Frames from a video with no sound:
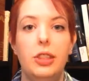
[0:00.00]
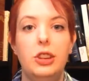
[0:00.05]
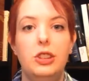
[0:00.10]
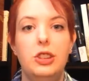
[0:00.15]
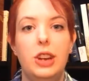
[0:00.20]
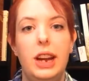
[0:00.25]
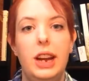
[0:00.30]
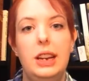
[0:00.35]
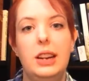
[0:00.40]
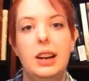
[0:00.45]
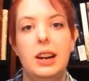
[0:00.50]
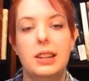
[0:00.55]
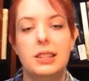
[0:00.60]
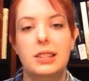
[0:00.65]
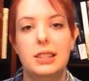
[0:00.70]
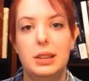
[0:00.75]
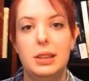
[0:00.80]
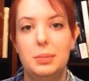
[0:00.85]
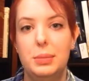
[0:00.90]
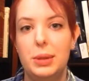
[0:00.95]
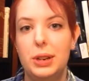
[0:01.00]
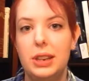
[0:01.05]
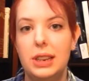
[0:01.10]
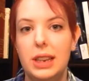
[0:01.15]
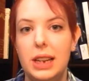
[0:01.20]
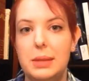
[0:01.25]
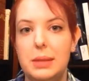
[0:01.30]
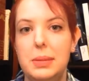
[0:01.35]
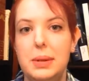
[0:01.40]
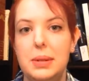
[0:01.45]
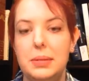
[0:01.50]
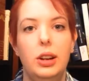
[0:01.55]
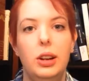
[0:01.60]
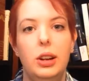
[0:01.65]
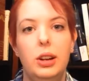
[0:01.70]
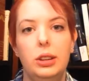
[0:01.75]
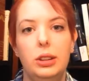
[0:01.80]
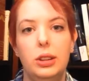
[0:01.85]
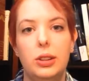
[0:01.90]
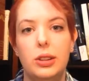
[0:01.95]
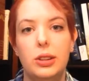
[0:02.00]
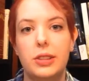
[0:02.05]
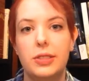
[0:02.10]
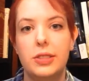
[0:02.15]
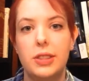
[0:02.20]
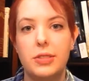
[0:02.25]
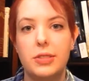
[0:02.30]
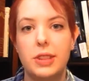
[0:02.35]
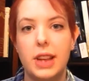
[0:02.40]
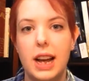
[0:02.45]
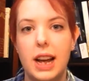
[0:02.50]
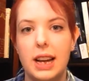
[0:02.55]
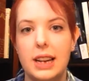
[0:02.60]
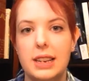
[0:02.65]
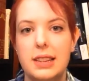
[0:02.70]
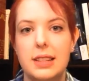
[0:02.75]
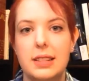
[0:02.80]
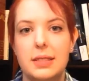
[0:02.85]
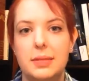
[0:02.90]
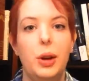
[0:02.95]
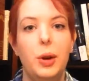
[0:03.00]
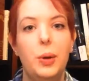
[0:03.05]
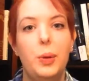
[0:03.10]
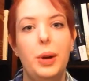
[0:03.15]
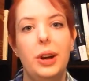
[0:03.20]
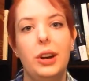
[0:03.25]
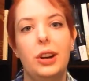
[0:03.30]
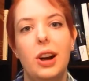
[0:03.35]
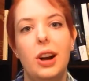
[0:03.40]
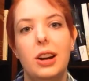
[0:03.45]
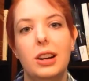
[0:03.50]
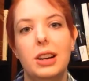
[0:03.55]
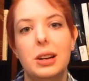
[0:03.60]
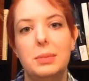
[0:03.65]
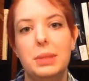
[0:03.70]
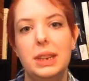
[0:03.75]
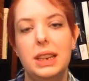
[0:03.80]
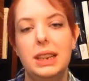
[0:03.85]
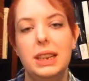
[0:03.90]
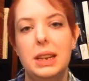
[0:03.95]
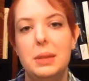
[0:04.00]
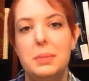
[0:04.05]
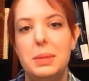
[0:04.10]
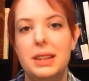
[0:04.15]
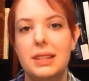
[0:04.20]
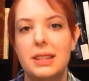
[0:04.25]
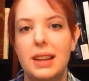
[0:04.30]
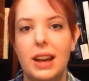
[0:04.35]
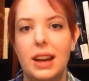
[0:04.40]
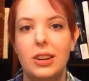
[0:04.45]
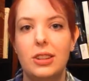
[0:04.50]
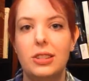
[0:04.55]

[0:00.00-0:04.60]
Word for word: The Jane Austen Book Club, Lord of the Flies, we Are All Completely Beside